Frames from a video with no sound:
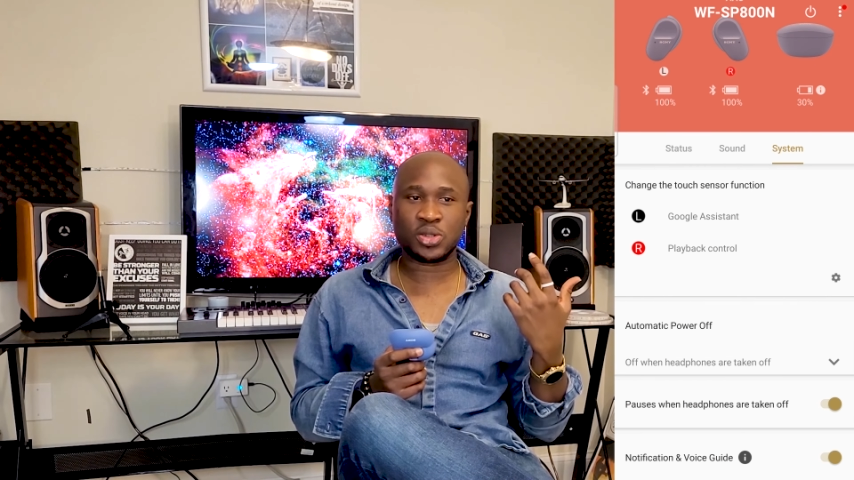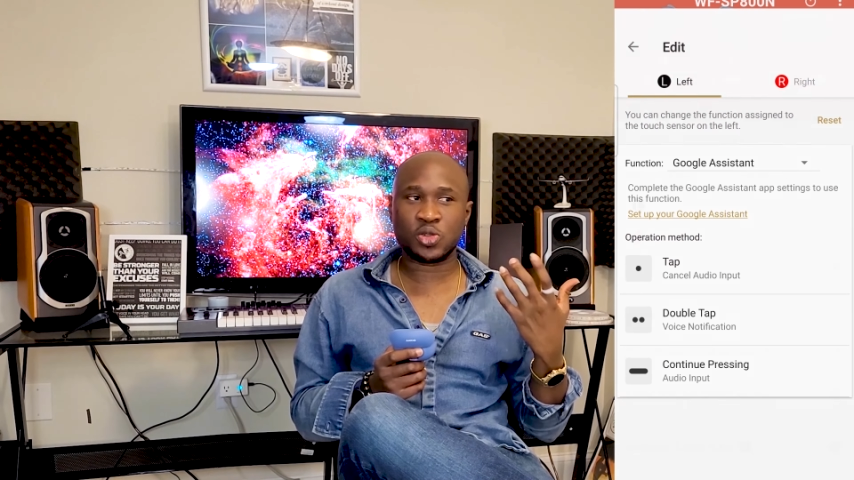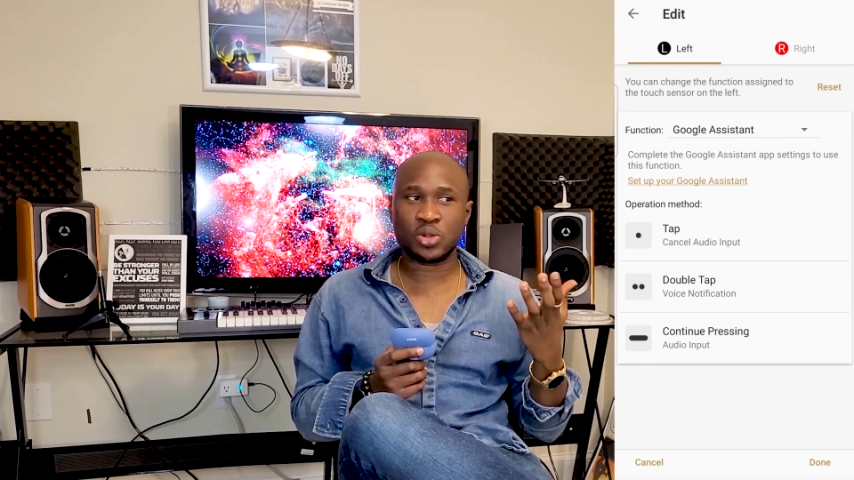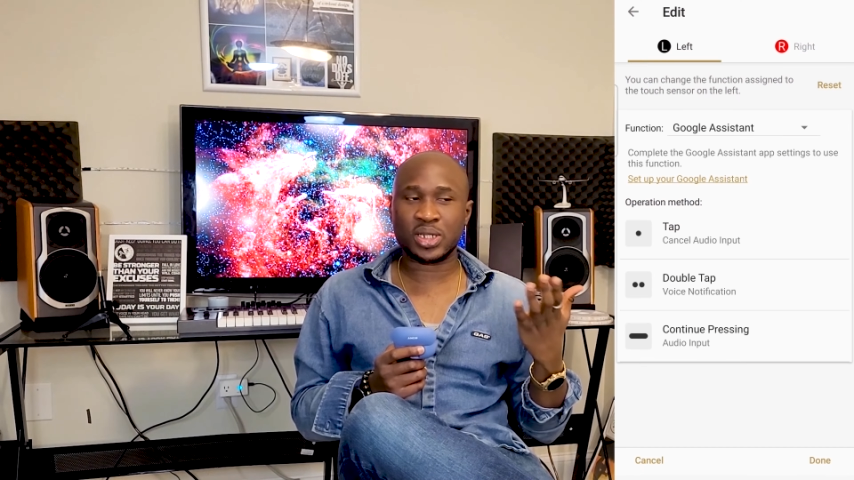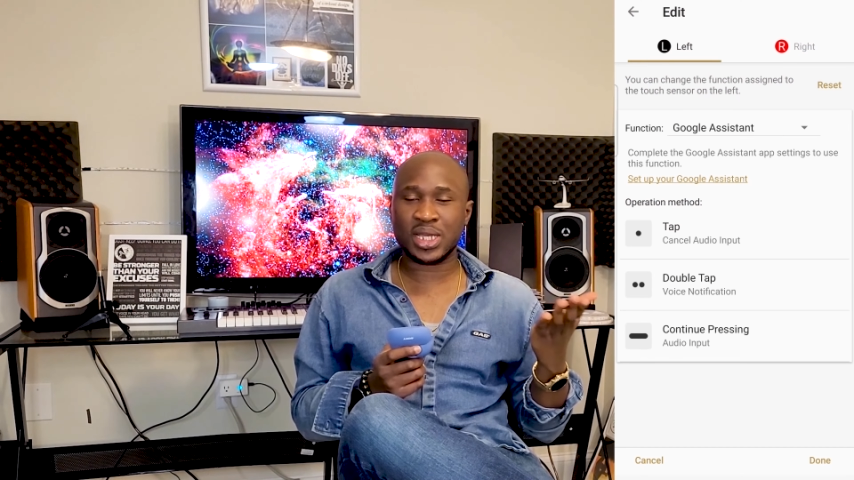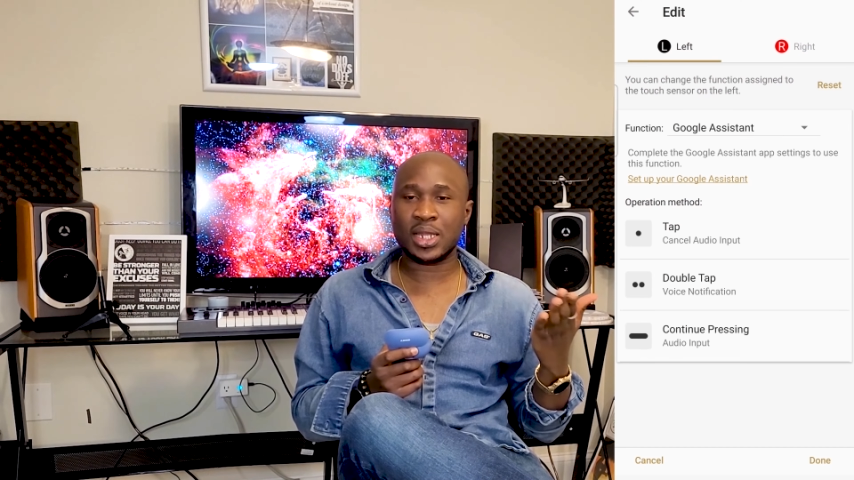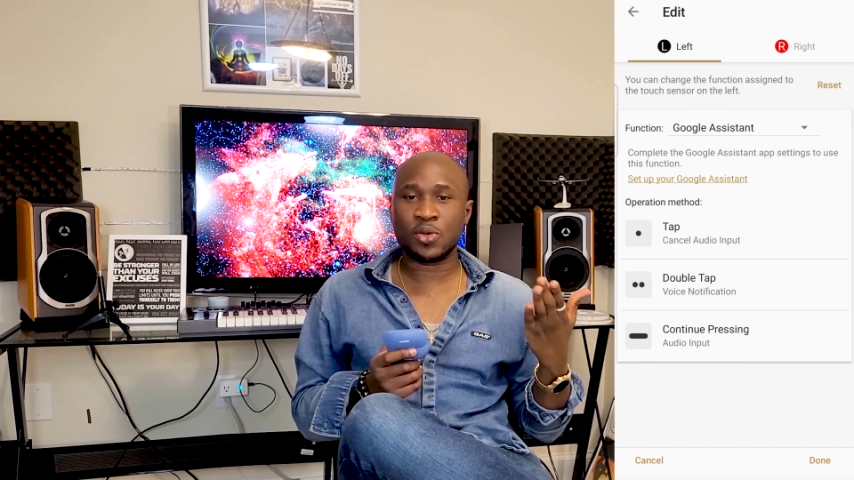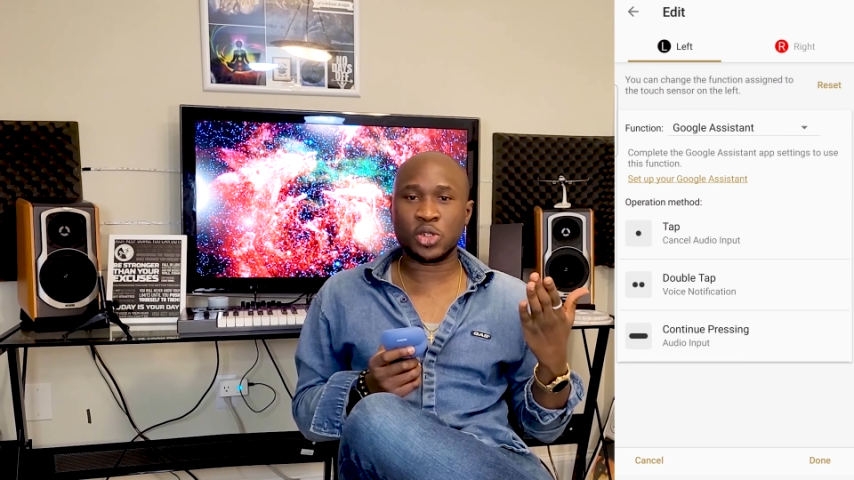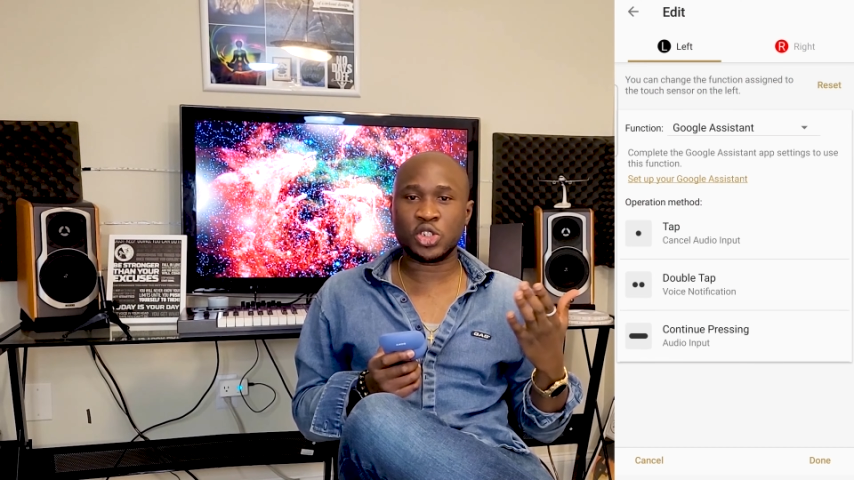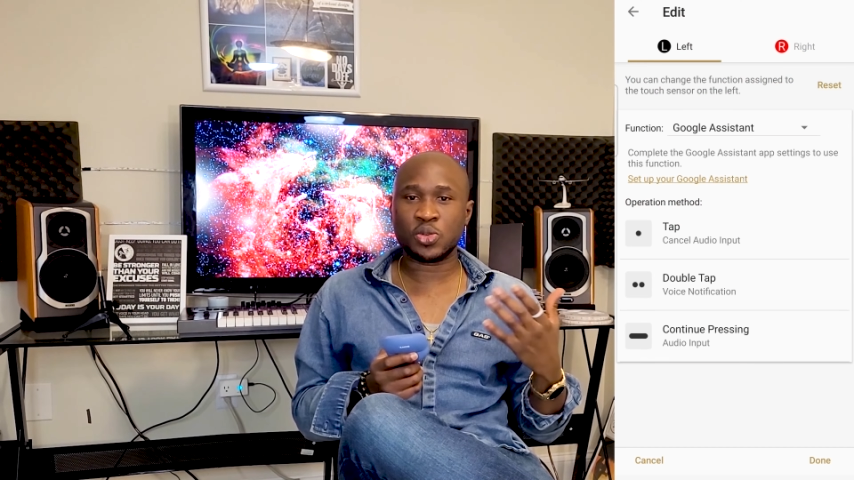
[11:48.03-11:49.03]
do exactly
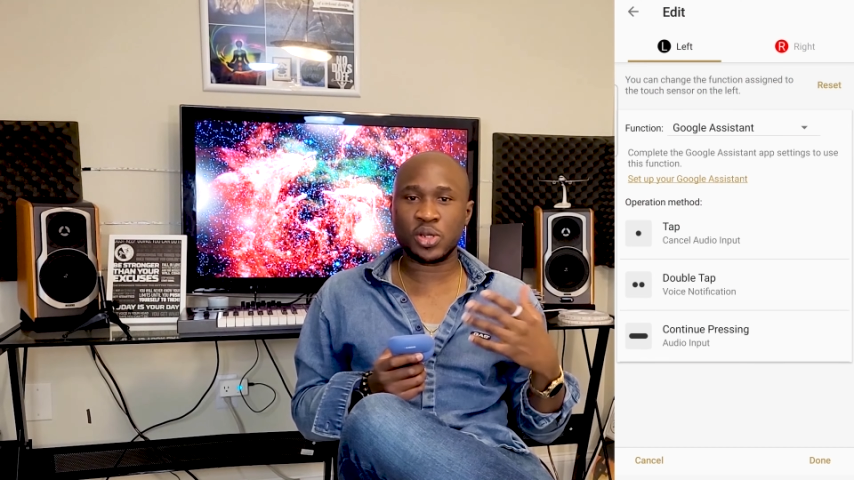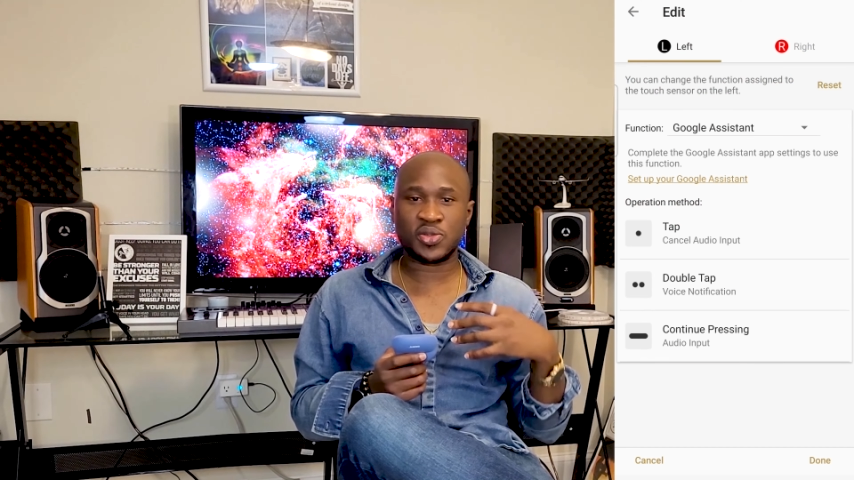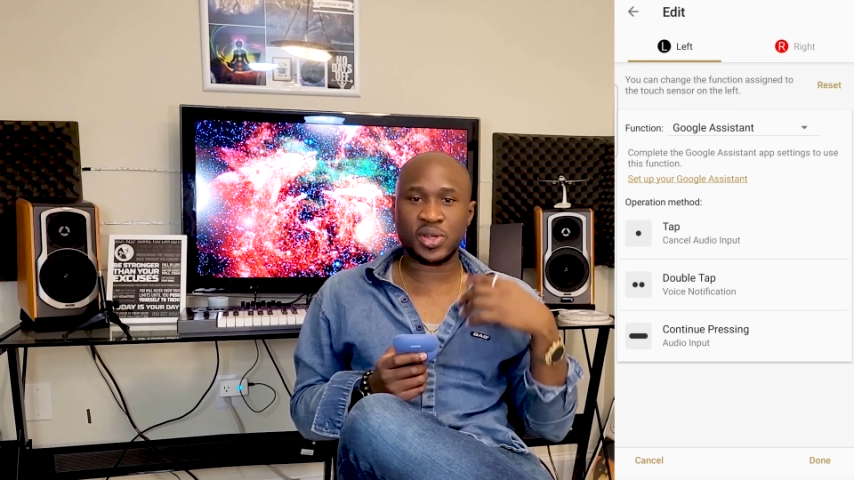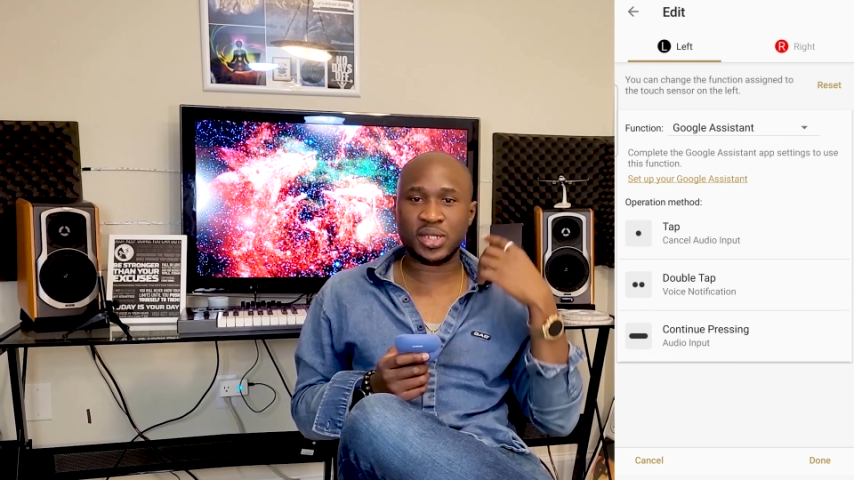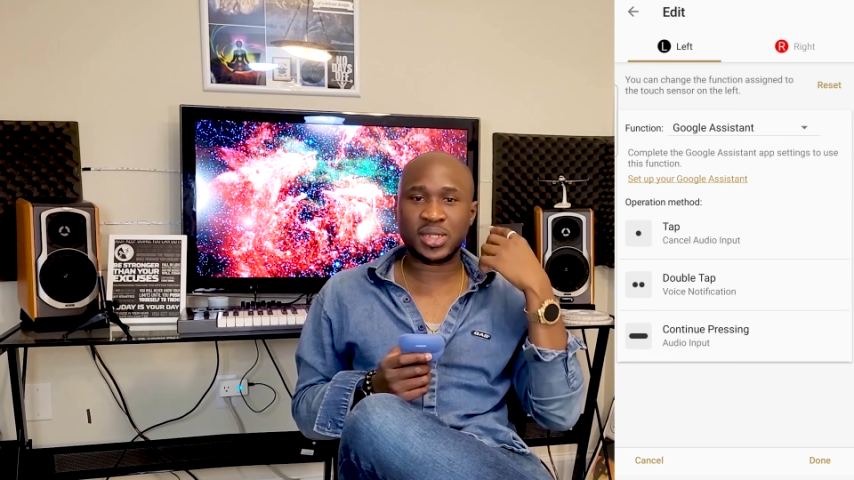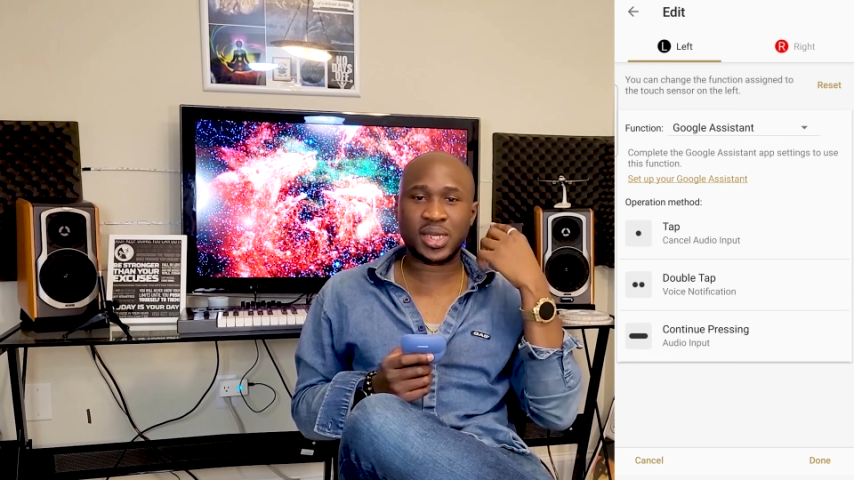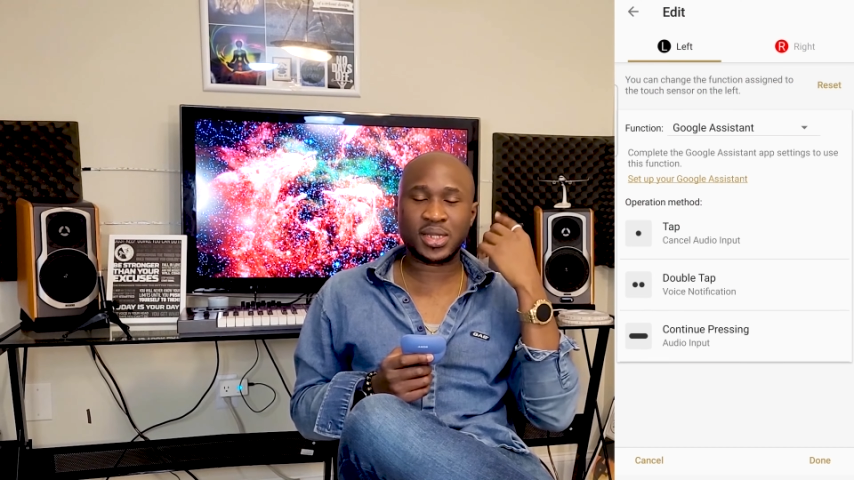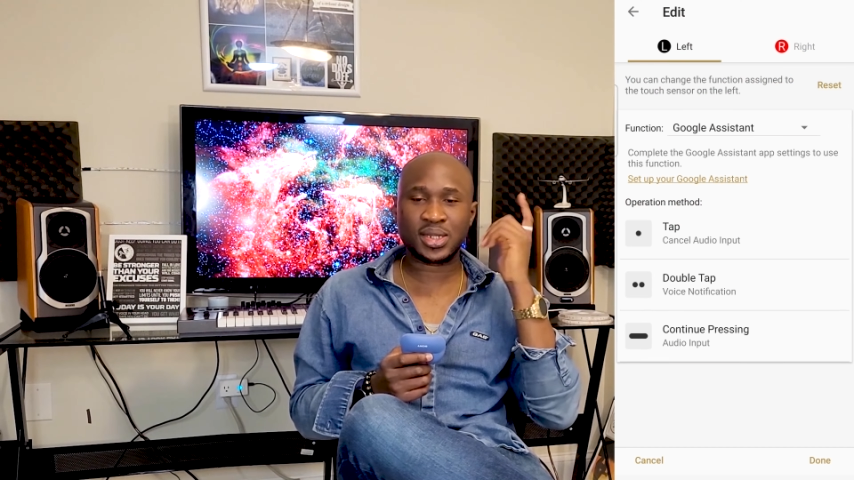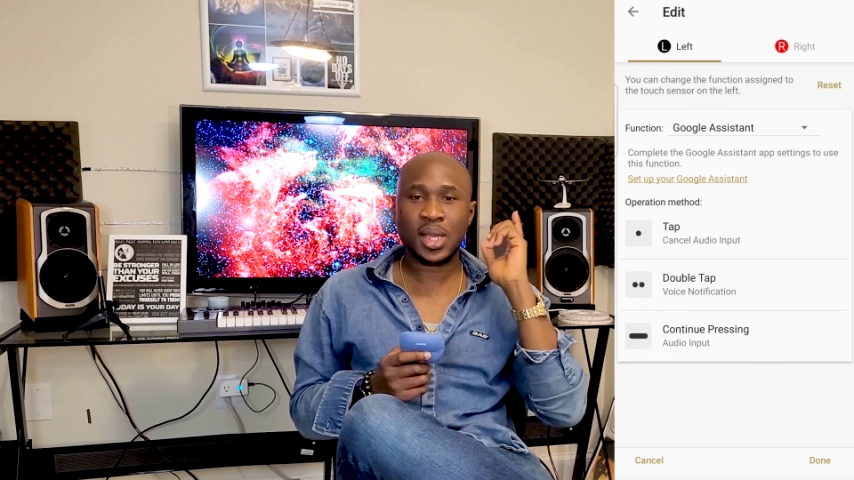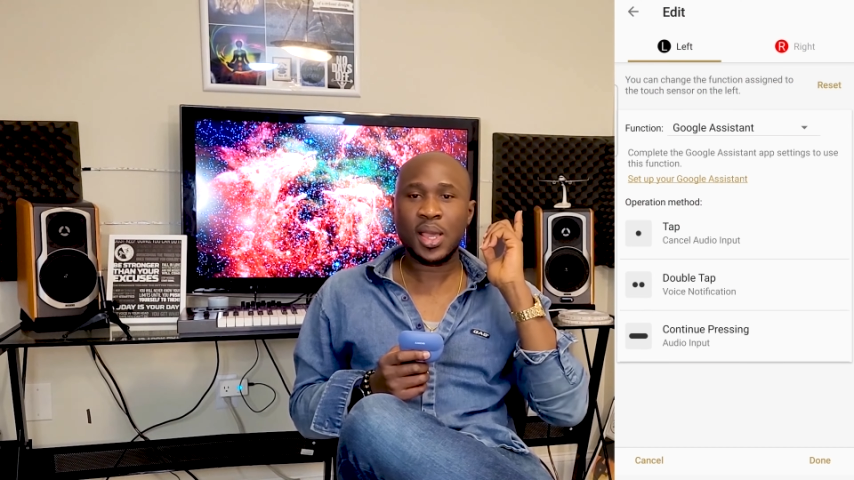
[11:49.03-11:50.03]
what you want. For instance,